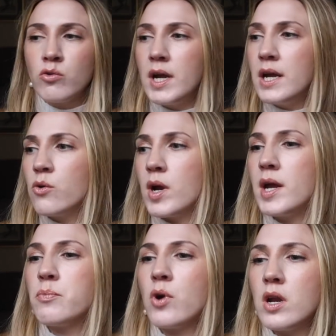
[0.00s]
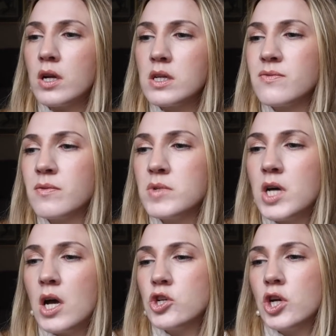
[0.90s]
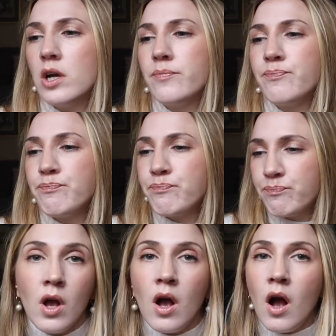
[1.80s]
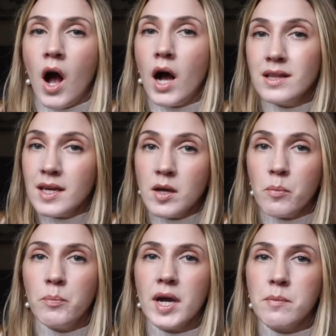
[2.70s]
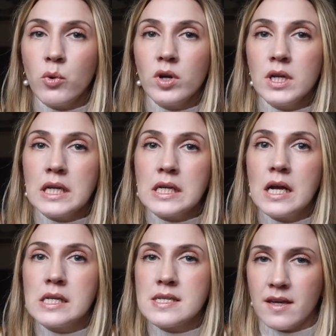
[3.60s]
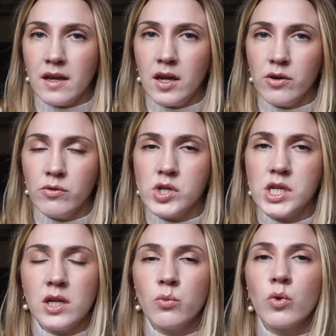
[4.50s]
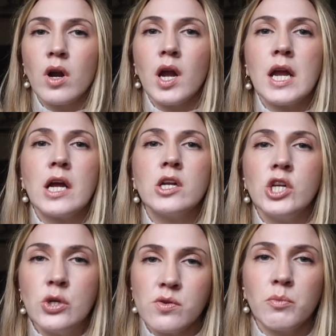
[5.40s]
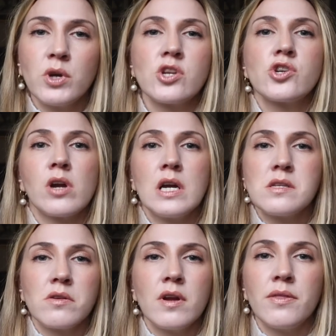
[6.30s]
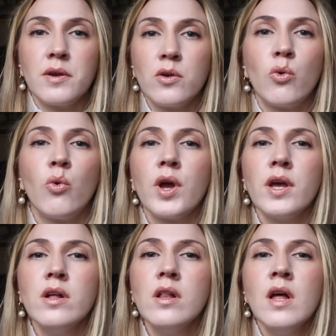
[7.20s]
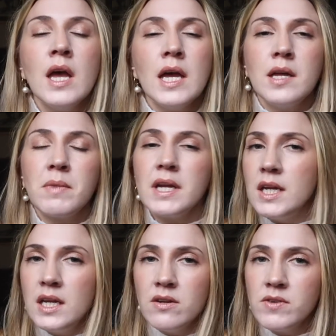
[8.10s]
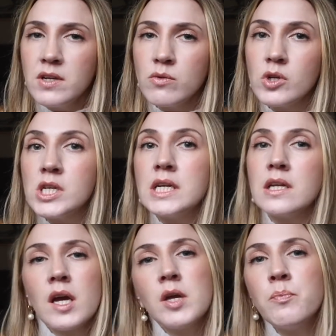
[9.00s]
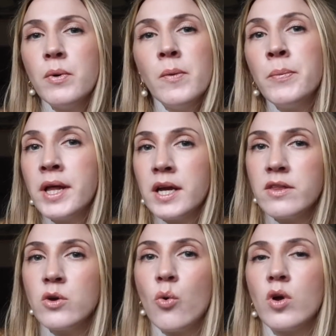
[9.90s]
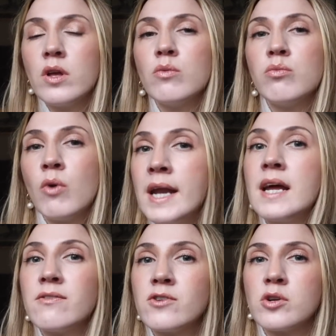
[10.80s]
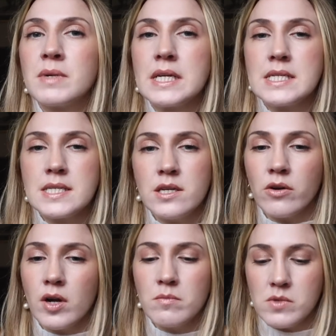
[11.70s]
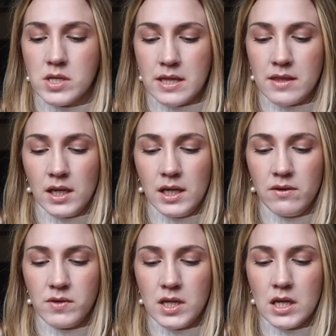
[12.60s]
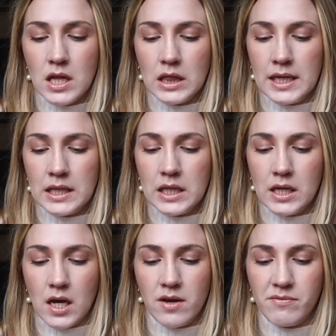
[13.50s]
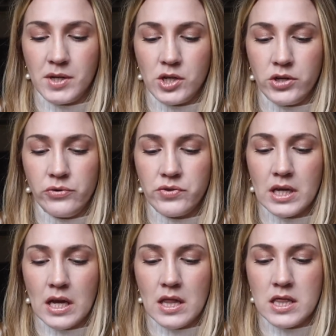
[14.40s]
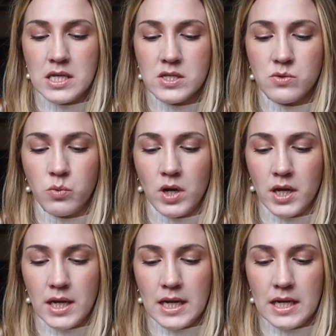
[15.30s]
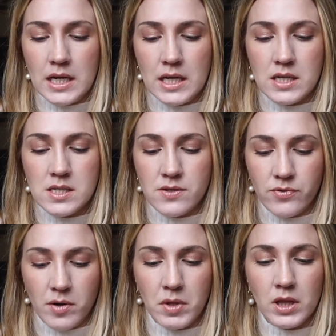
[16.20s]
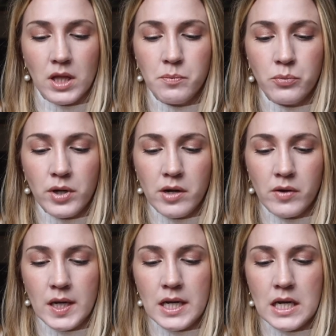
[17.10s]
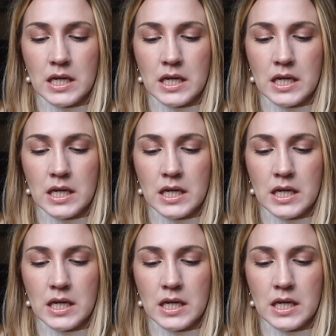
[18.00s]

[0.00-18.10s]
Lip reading: Great products from Tatcha. Unlike my morning skincare routine where I use a moisturizer and then an oil, in my evening routine I apply the oil right after my serums. In the evening lately I have been using this one. It is from La Prairie.